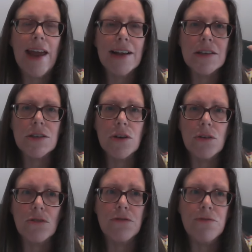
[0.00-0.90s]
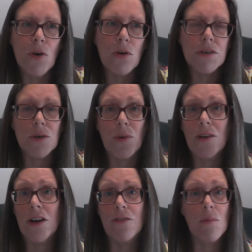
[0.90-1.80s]
external force that we're
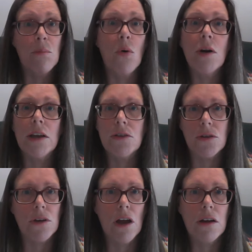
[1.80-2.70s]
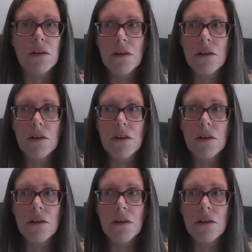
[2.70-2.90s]
not even born into yet.